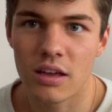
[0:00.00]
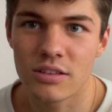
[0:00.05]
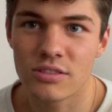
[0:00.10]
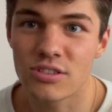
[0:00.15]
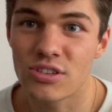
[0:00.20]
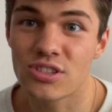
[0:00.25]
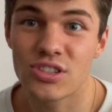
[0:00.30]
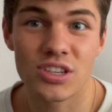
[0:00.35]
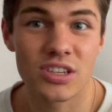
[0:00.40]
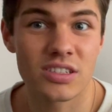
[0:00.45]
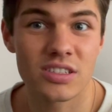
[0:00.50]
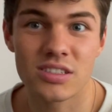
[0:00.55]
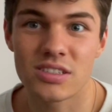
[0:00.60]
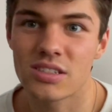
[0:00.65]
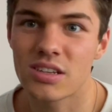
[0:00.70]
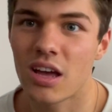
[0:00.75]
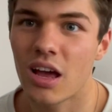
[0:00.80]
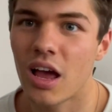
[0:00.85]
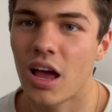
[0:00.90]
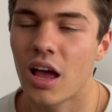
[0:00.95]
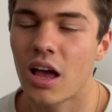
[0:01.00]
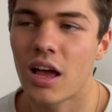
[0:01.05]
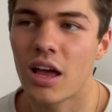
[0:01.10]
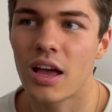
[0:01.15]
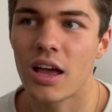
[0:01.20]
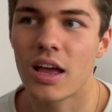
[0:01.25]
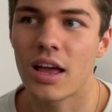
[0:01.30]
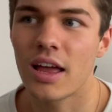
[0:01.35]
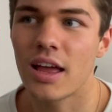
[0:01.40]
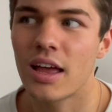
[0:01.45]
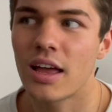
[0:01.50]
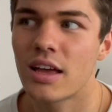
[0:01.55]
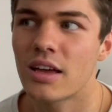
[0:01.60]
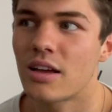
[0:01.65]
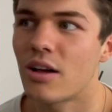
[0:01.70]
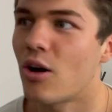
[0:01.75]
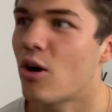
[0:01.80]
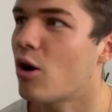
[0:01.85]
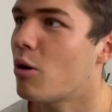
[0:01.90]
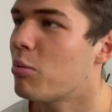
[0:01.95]
to just
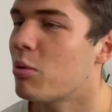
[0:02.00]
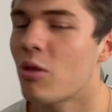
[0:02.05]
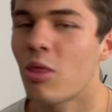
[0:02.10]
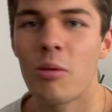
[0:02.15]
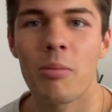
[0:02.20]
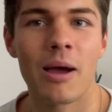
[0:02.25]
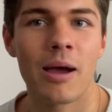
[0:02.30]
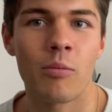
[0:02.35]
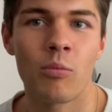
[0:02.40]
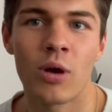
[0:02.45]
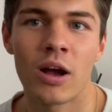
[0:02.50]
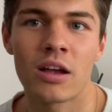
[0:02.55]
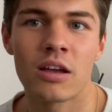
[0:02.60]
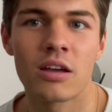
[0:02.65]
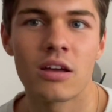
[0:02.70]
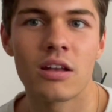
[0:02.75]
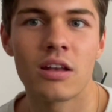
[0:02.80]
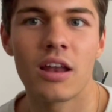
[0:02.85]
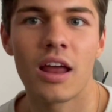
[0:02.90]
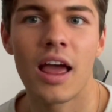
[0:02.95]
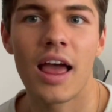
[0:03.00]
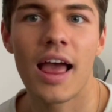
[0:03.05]
hop on the bandwagon